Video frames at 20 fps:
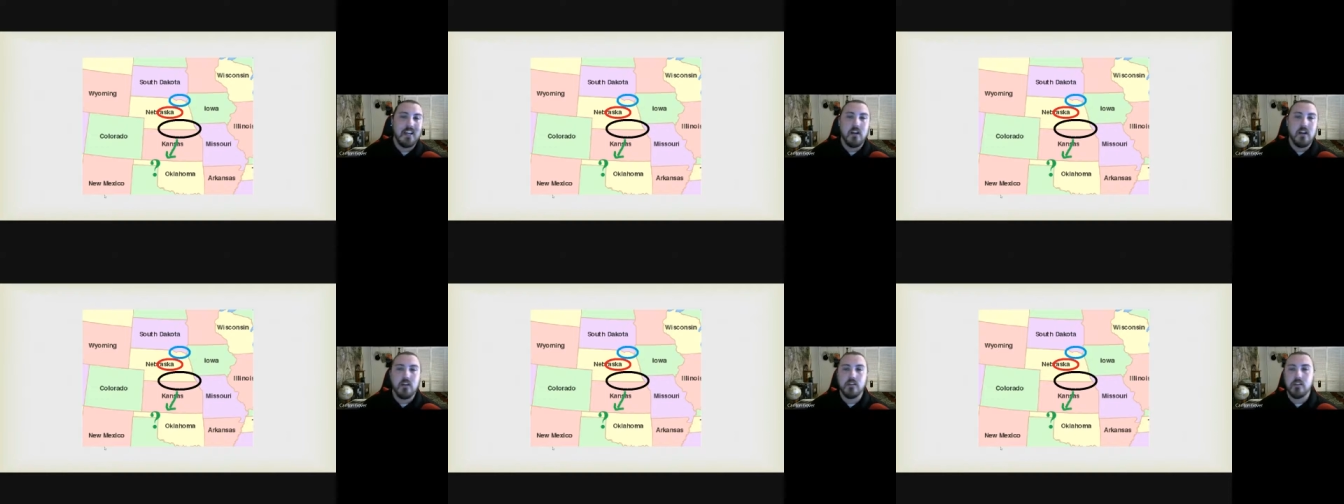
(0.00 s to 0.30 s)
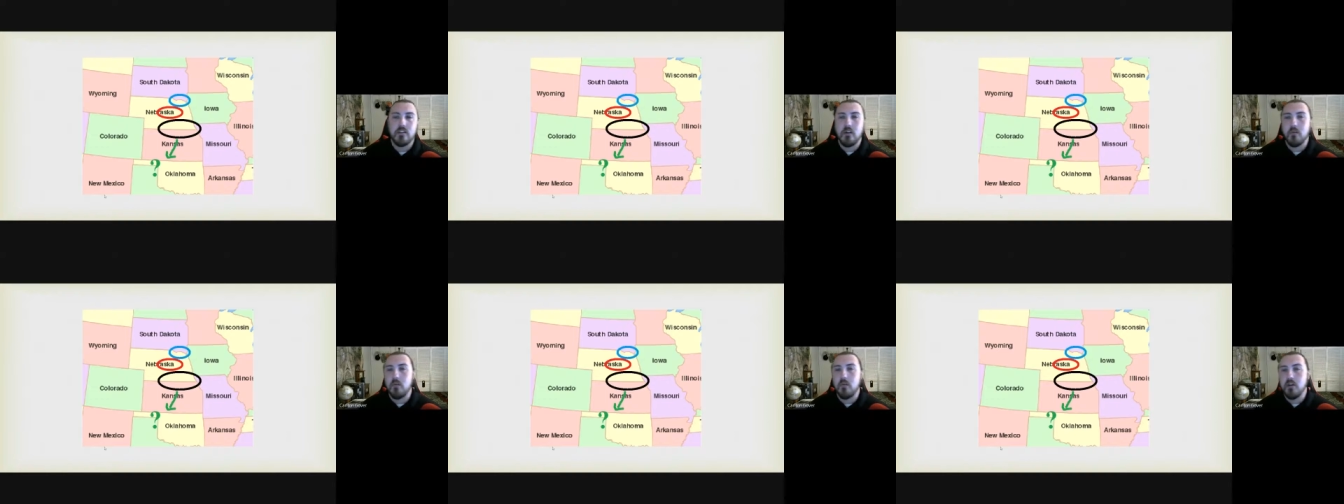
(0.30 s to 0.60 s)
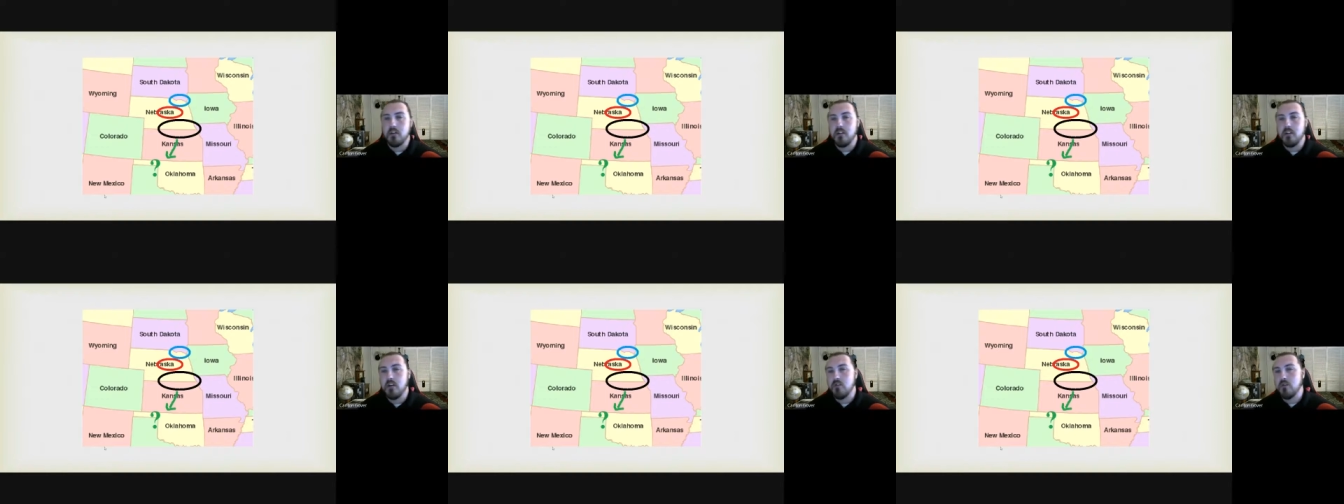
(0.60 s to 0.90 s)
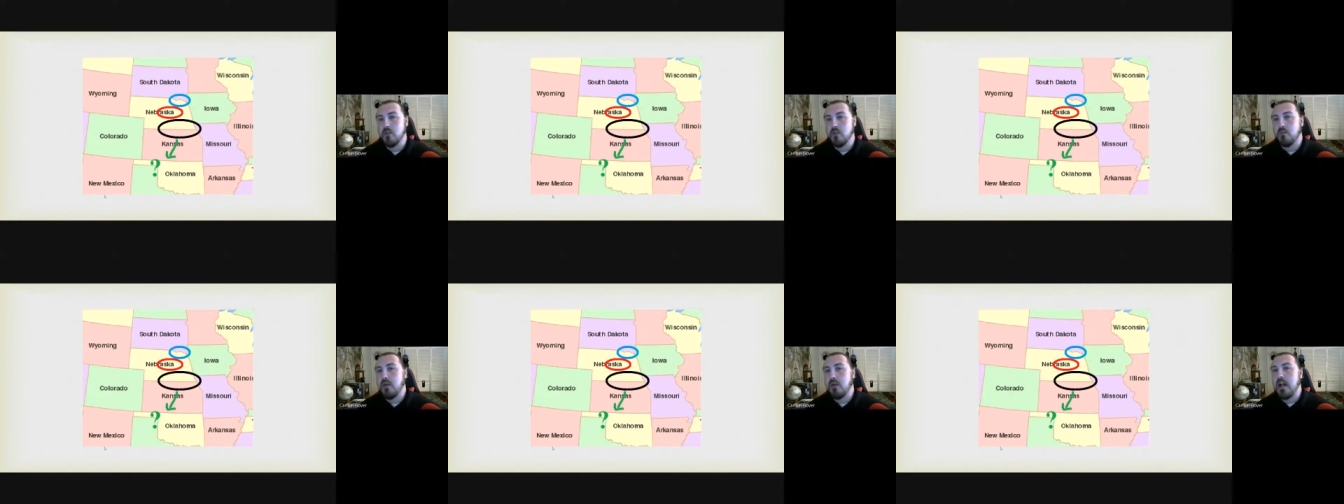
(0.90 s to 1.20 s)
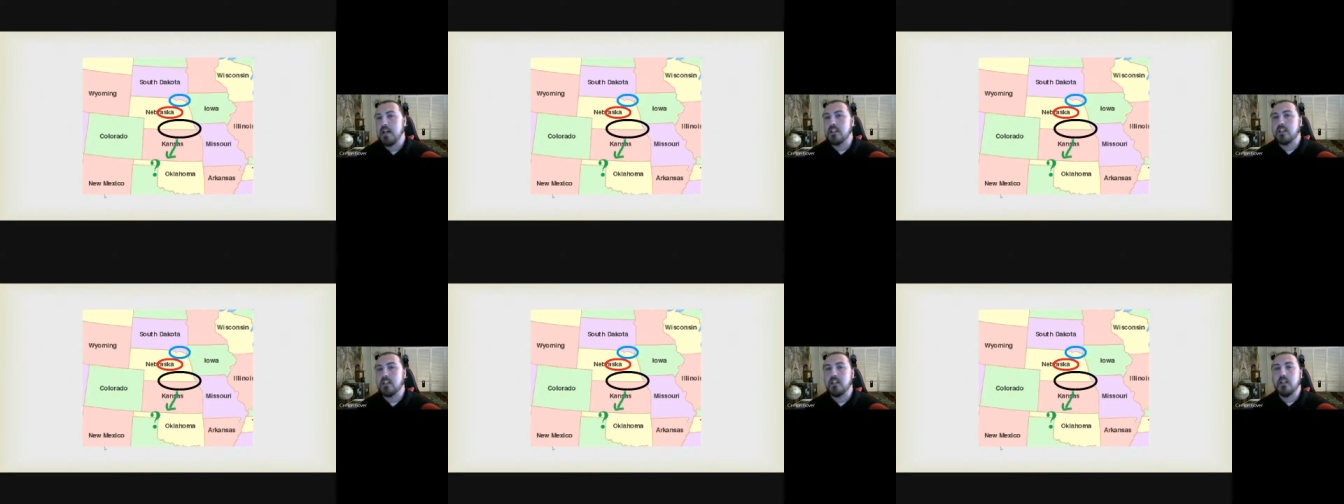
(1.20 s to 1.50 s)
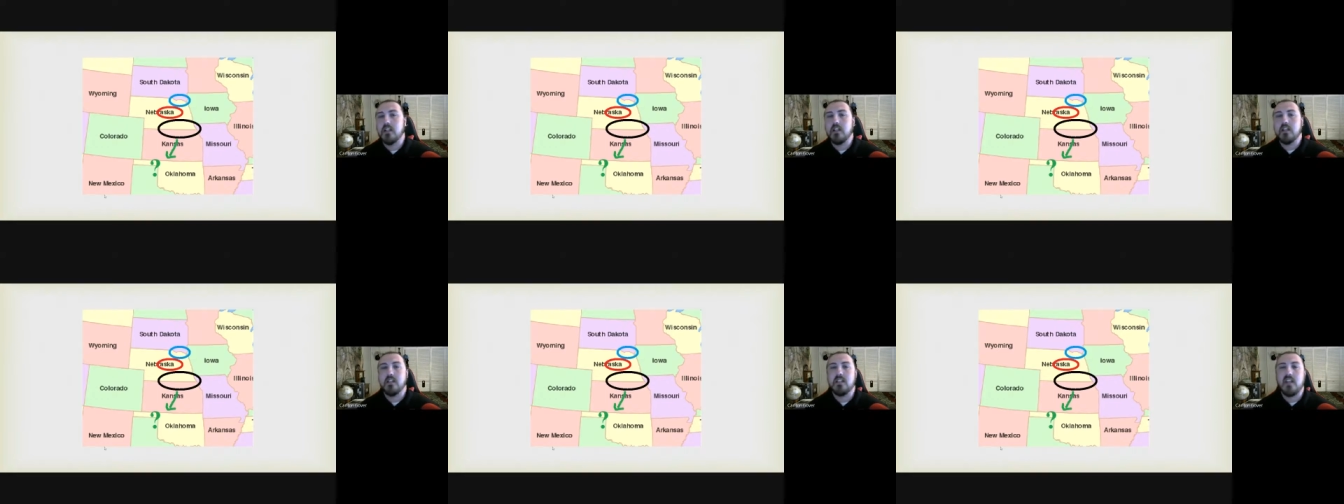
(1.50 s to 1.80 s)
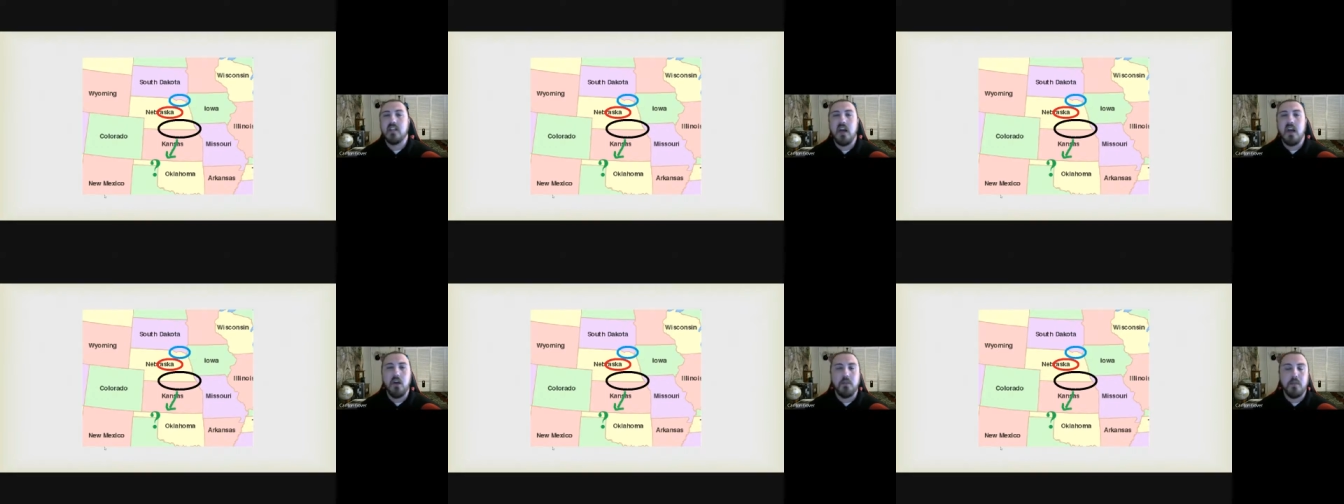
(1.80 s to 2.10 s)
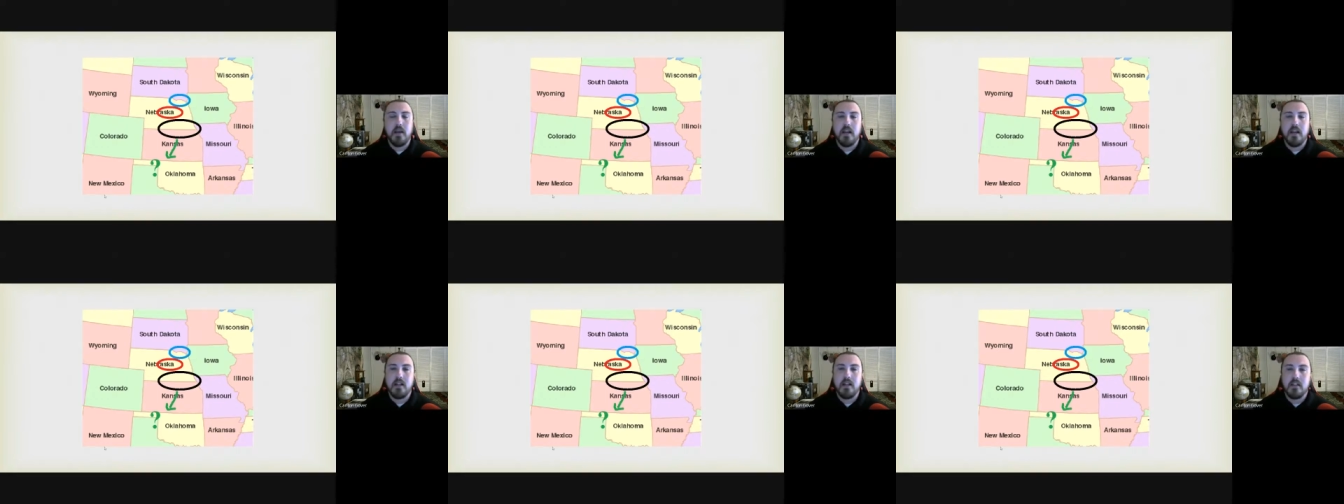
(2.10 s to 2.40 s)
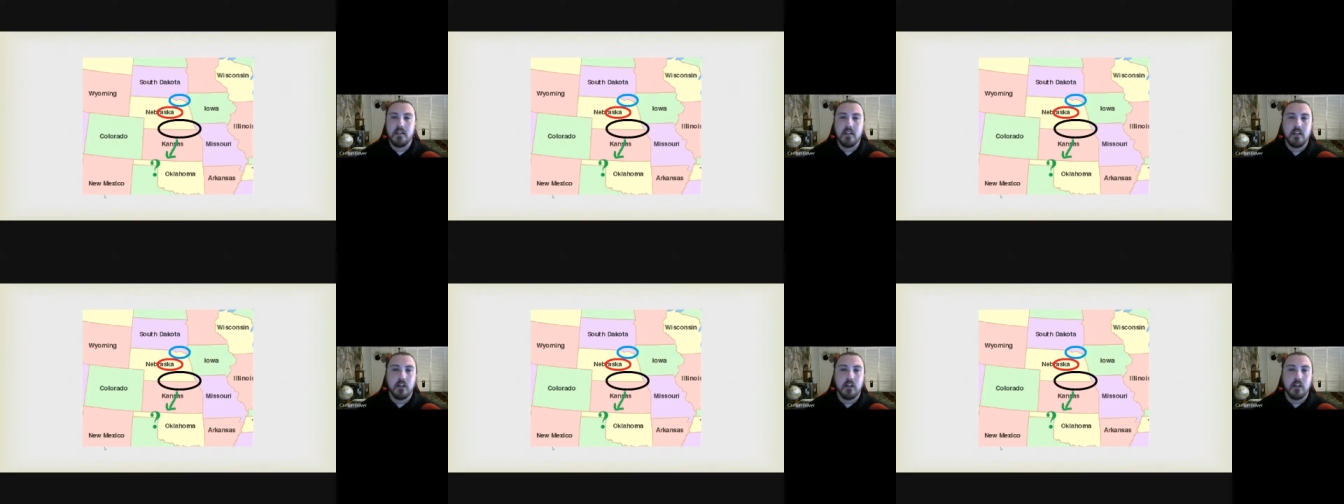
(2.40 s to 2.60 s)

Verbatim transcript: are somewhere in central Nebraska. The South Bands and